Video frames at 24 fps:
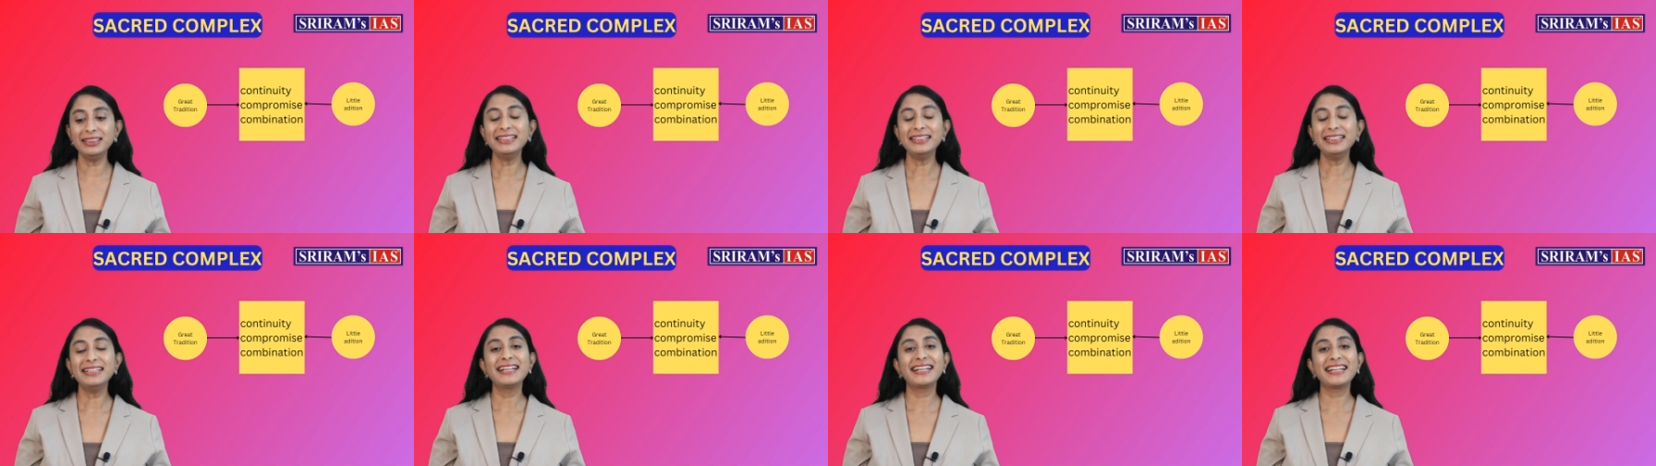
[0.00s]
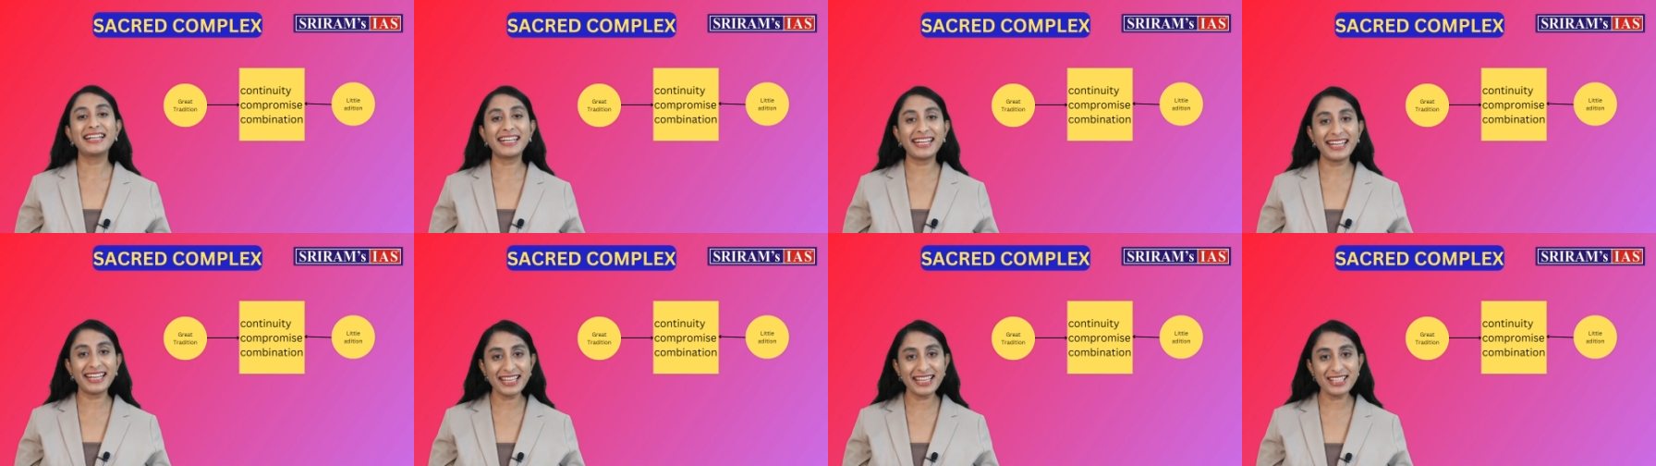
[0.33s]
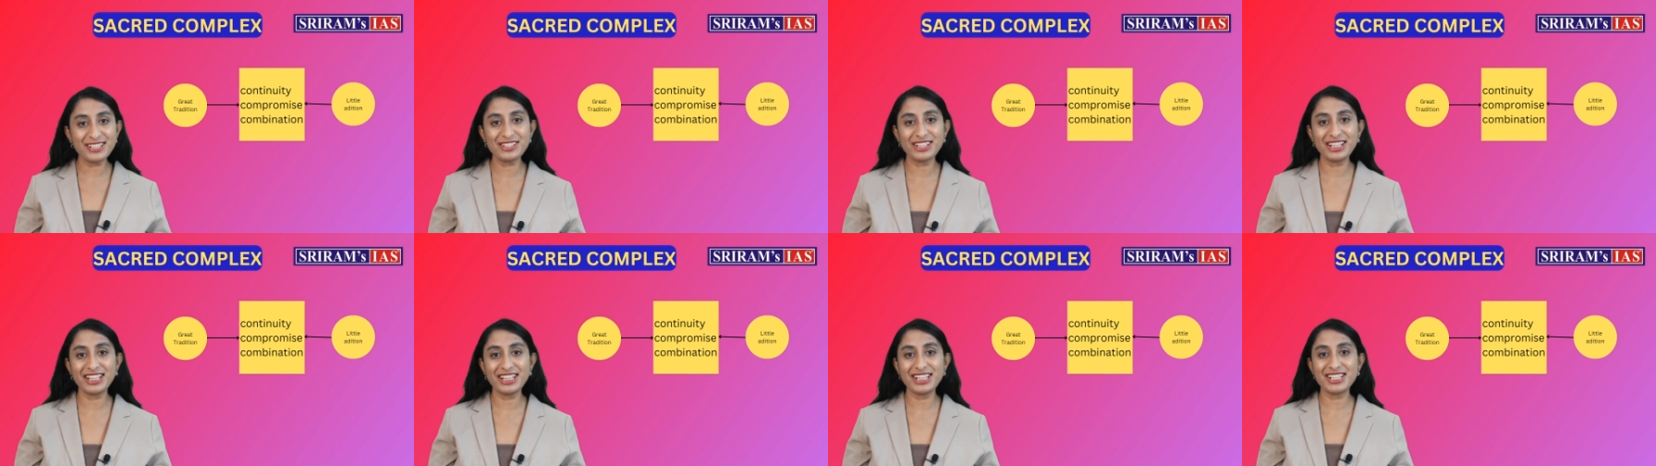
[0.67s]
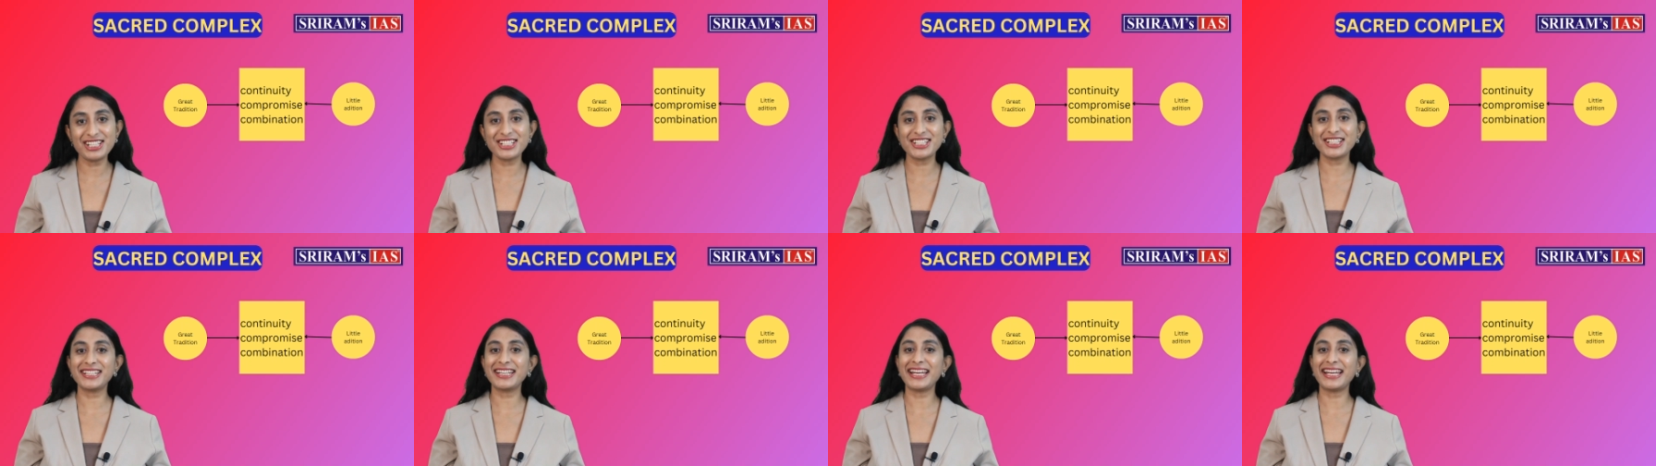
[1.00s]
great tradition
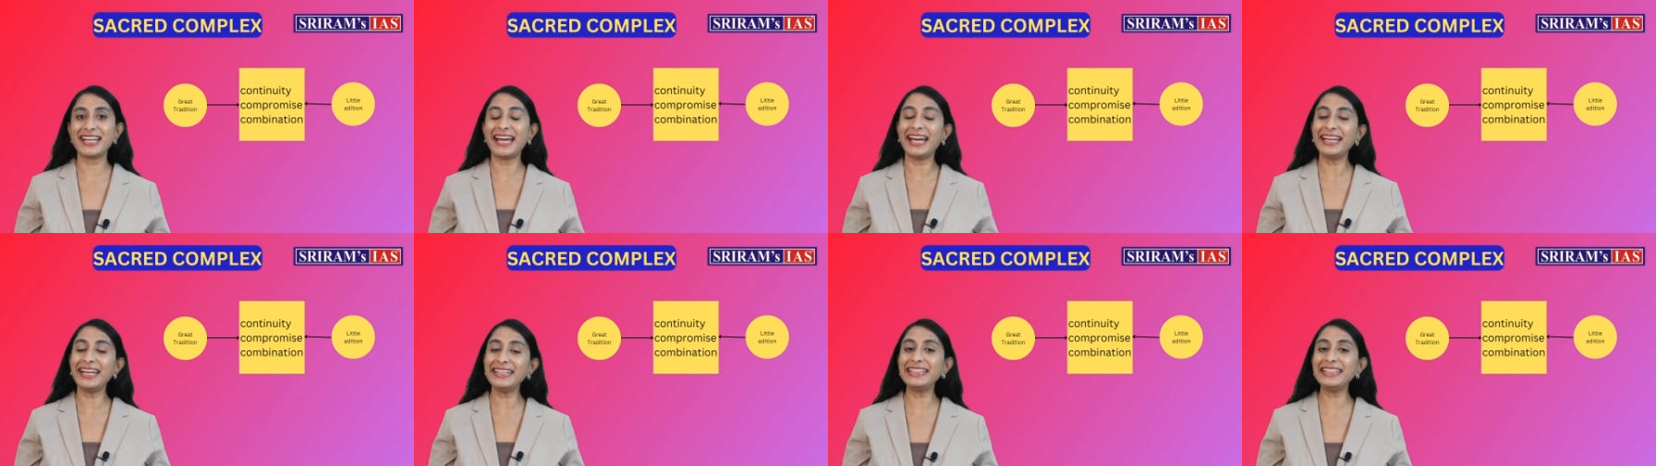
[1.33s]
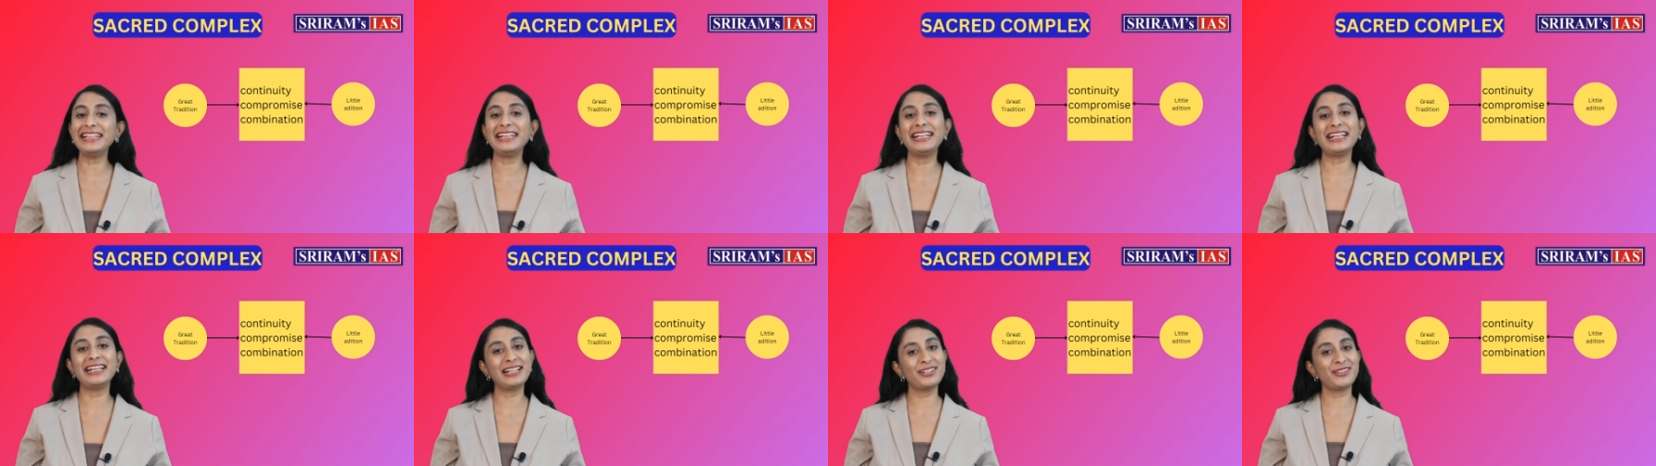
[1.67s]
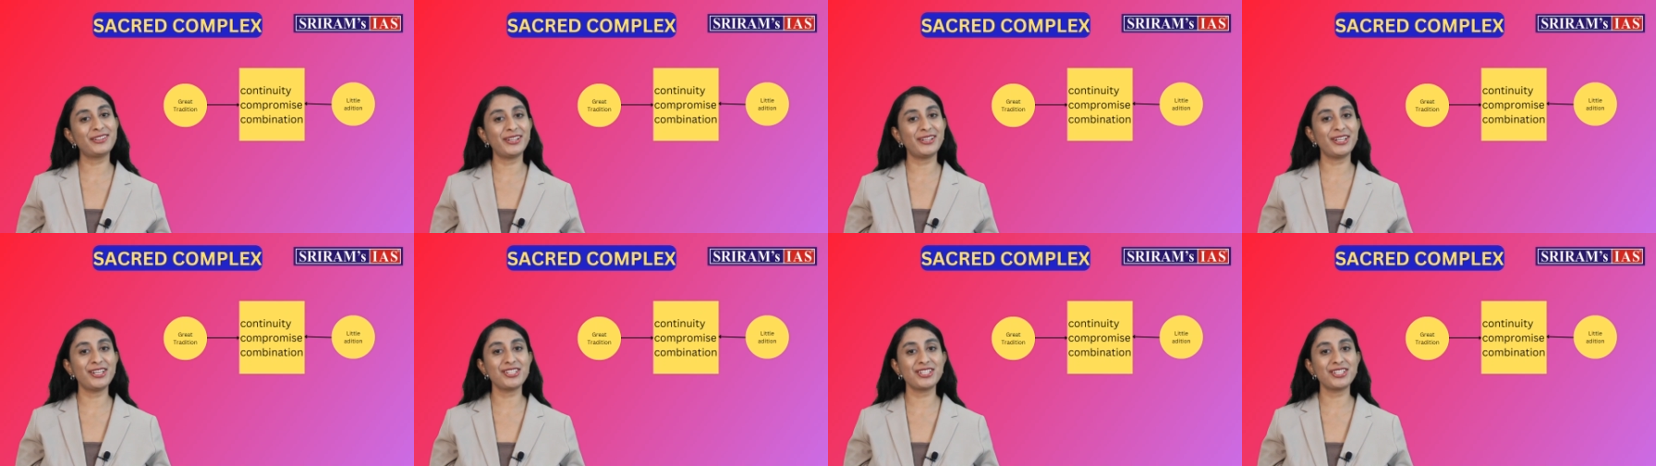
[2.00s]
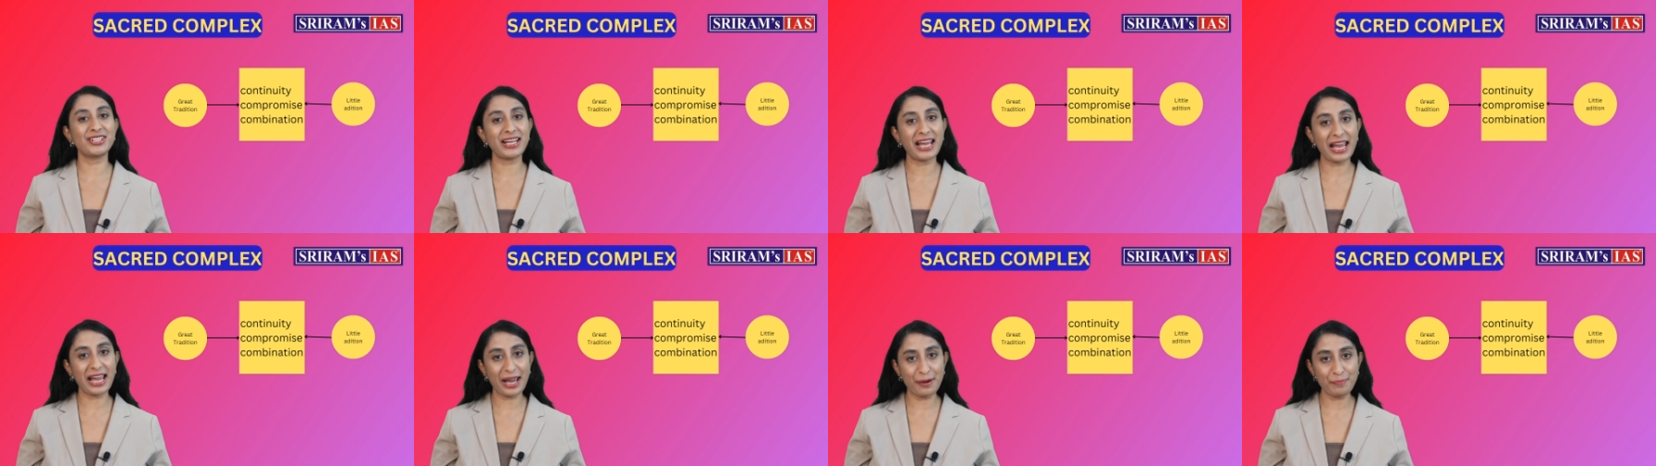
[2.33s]
and the later tradition
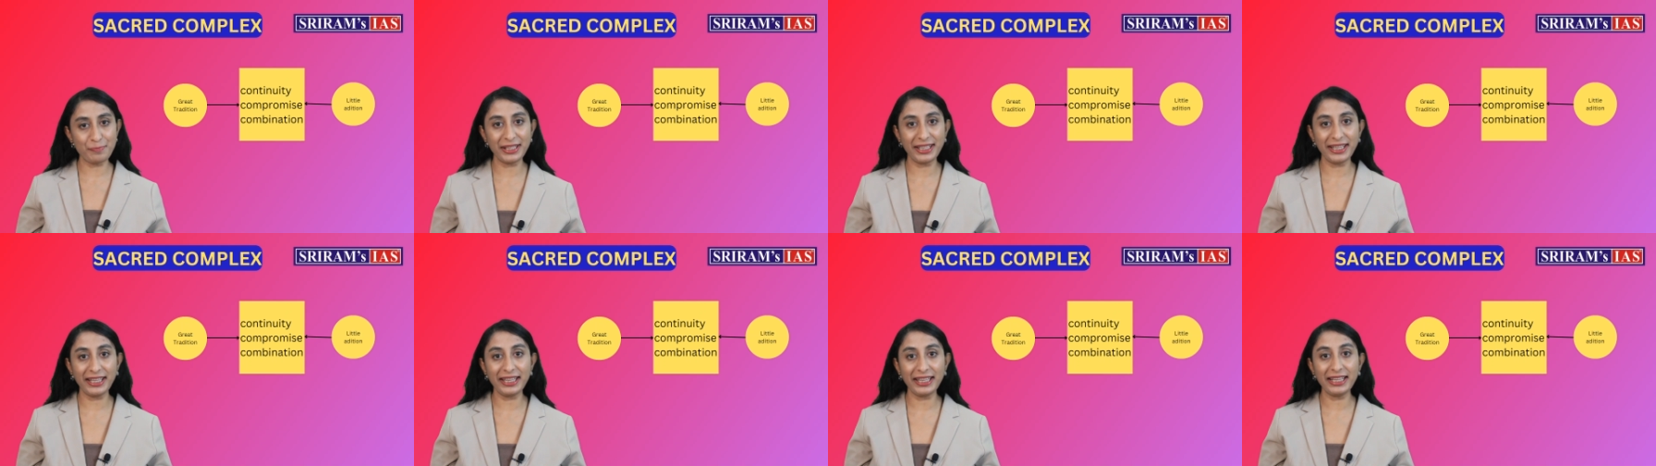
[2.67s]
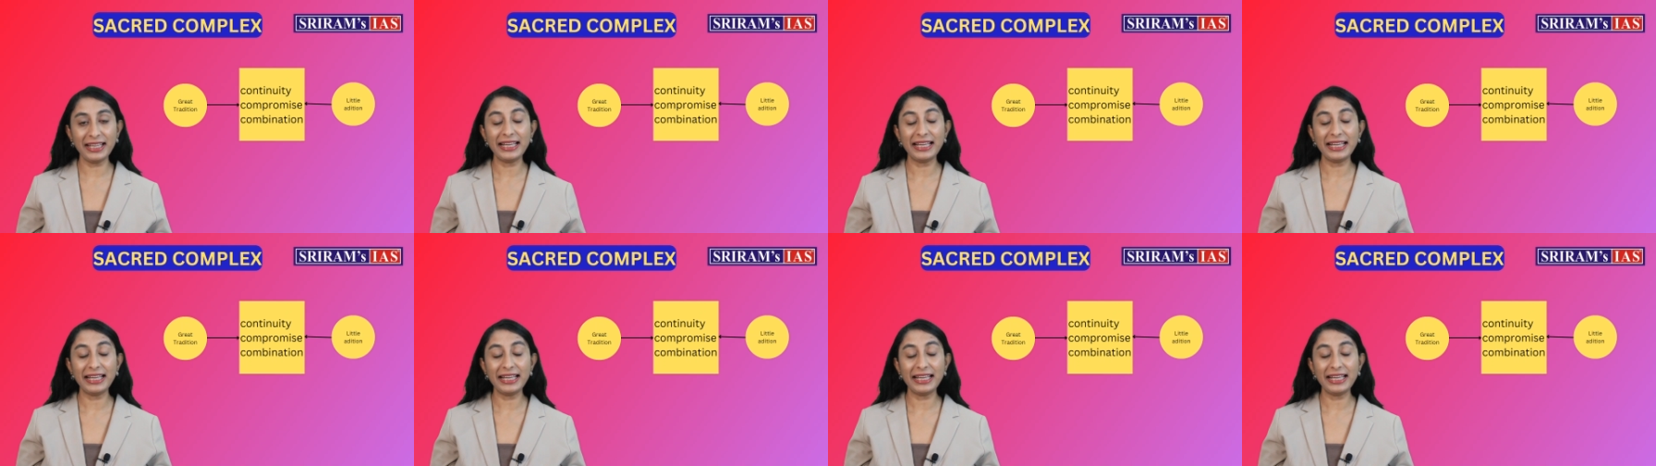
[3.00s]
happening